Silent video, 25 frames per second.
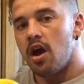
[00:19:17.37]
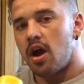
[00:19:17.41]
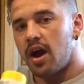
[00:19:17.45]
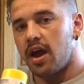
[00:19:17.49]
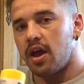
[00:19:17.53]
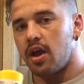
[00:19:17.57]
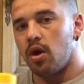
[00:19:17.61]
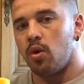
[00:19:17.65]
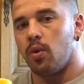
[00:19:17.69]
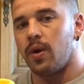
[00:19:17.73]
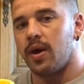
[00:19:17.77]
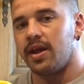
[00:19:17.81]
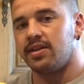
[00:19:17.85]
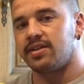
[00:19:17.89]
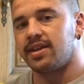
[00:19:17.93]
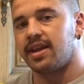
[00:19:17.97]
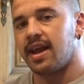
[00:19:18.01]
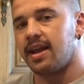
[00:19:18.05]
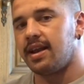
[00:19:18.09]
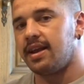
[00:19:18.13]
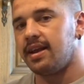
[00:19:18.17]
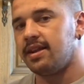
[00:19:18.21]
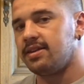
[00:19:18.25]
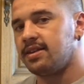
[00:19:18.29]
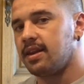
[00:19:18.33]
I always
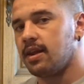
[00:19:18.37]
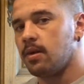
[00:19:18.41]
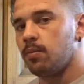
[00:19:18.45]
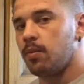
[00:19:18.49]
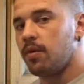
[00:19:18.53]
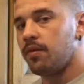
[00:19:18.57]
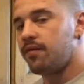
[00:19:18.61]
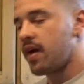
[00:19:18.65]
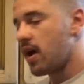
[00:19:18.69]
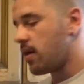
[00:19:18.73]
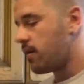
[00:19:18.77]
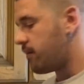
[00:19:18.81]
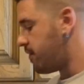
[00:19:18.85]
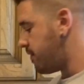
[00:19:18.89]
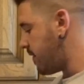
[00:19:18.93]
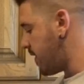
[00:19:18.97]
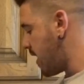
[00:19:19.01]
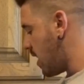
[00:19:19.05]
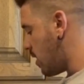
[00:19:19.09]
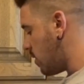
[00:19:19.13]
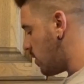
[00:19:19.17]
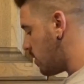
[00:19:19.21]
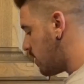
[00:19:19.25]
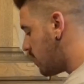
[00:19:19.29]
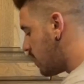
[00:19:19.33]
get these in without
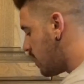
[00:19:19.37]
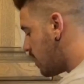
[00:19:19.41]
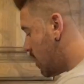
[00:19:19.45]
fail.